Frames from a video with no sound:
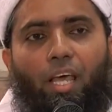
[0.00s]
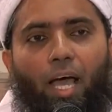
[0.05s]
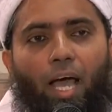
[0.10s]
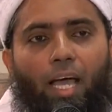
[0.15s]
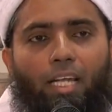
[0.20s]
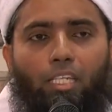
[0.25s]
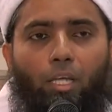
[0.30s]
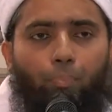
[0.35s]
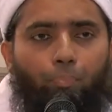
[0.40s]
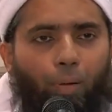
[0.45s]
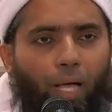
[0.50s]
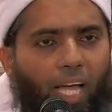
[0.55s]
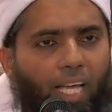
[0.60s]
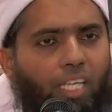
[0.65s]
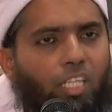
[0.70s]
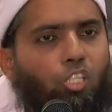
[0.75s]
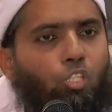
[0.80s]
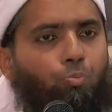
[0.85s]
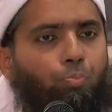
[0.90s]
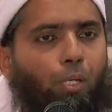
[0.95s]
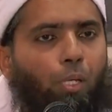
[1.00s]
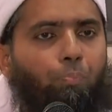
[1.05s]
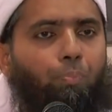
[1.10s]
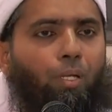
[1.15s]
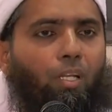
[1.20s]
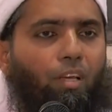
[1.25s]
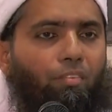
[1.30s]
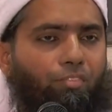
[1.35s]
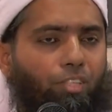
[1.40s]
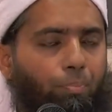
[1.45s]
and the pious
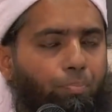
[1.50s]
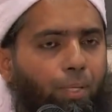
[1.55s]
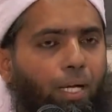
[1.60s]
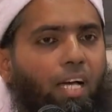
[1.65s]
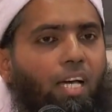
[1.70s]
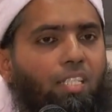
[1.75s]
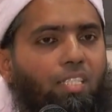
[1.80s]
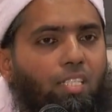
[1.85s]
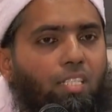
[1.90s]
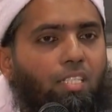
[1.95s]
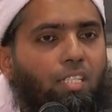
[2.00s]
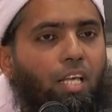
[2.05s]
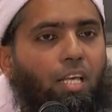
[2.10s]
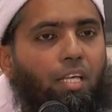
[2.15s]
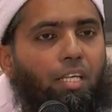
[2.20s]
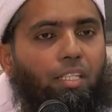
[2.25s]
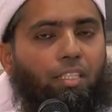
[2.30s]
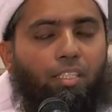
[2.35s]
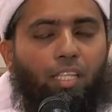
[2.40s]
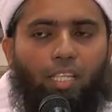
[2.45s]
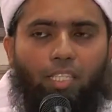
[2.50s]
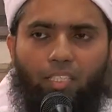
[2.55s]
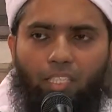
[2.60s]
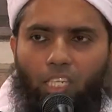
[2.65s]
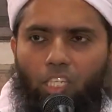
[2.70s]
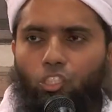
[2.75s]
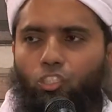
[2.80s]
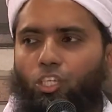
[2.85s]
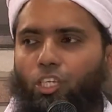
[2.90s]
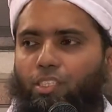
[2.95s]
people of the past, they
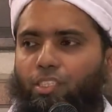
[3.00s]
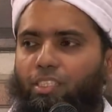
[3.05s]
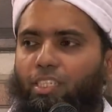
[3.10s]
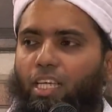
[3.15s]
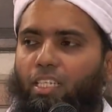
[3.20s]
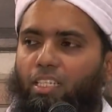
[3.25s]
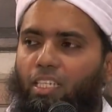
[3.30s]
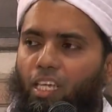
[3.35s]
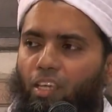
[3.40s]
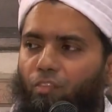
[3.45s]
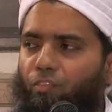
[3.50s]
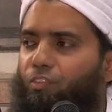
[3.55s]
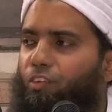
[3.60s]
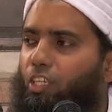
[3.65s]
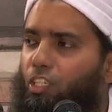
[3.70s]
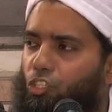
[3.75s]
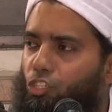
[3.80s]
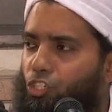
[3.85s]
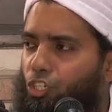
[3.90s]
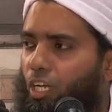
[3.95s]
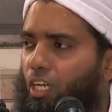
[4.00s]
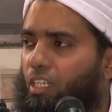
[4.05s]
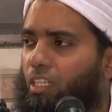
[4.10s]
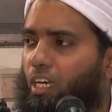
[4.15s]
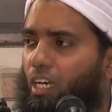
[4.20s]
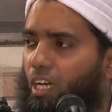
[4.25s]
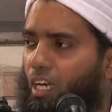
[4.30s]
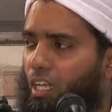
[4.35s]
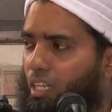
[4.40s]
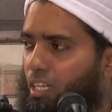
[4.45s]
teach us that if
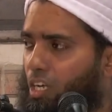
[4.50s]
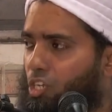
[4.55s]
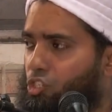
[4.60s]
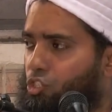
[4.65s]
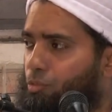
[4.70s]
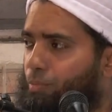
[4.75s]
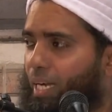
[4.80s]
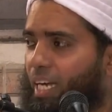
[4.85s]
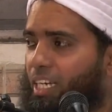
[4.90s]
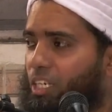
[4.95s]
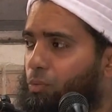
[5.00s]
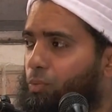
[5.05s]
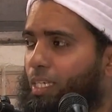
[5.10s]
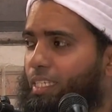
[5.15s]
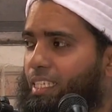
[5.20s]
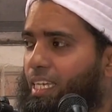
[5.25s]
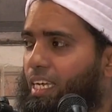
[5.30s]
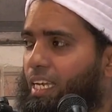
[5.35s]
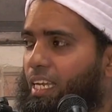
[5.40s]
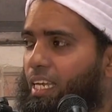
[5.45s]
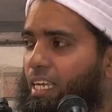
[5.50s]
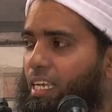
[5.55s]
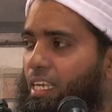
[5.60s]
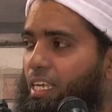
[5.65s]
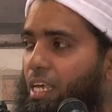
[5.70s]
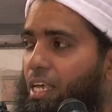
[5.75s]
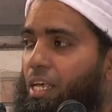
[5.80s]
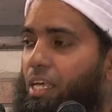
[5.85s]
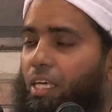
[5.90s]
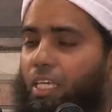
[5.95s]
inshallah Allah subhanahu wa ta'ala
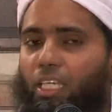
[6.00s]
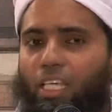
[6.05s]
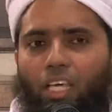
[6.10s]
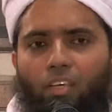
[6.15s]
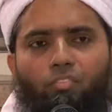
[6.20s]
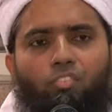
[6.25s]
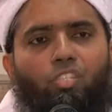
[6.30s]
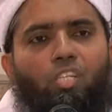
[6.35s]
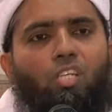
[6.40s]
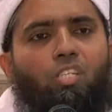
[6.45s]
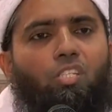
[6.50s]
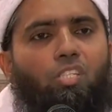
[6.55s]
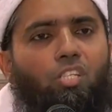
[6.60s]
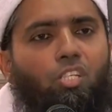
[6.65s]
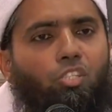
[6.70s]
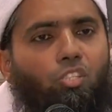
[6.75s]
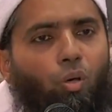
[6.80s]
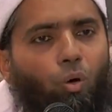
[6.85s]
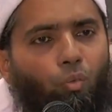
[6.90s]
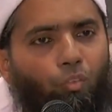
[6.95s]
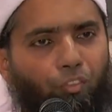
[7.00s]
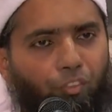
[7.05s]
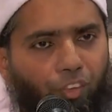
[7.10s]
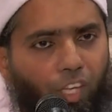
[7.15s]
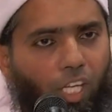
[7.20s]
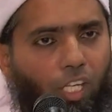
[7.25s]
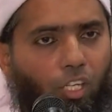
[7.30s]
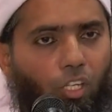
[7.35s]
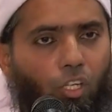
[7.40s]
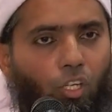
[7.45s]
gives us the
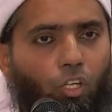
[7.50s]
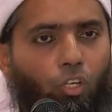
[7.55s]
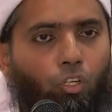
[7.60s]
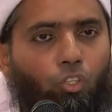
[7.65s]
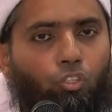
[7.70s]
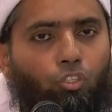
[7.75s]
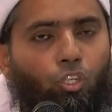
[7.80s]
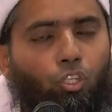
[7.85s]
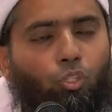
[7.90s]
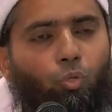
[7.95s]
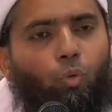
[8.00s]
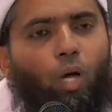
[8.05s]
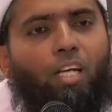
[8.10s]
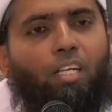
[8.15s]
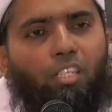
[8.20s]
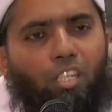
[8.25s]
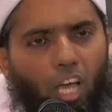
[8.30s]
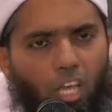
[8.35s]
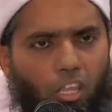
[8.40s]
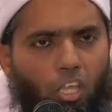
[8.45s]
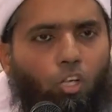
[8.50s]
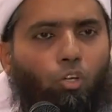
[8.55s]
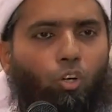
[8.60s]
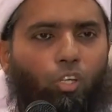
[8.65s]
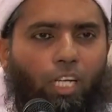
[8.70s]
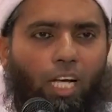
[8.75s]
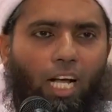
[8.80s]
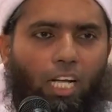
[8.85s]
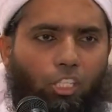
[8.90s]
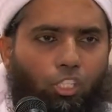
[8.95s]
tawfiq to do another
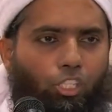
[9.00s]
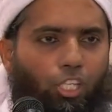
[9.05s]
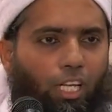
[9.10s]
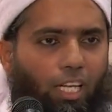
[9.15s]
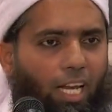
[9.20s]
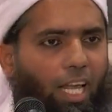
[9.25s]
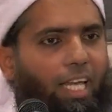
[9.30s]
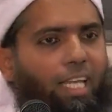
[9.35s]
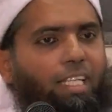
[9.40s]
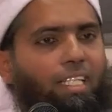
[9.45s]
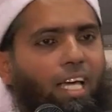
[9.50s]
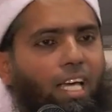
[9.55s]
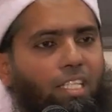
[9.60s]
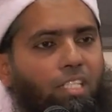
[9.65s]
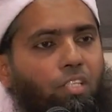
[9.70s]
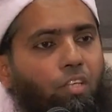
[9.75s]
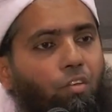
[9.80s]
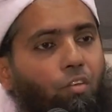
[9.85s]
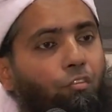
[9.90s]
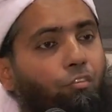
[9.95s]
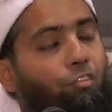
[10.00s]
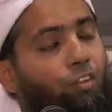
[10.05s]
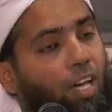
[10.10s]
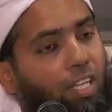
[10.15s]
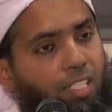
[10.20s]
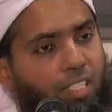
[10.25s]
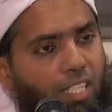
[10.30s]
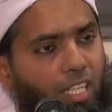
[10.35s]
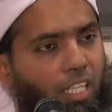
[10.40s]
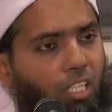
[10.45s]
good action like that,
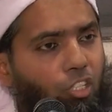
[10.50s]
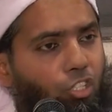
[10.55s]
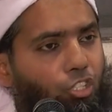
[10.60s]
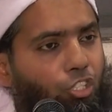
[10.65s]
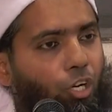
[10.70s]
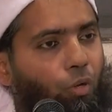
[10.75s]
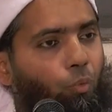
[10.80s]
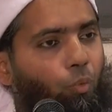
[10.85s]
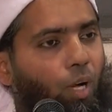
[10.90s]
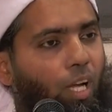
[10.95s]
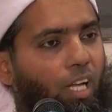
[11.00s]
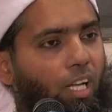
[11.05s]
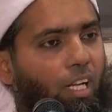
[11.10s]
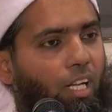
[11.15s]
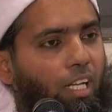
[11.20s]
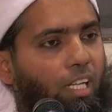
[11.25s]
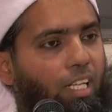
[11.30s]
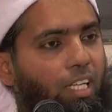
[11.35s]
fasting in Shawwal,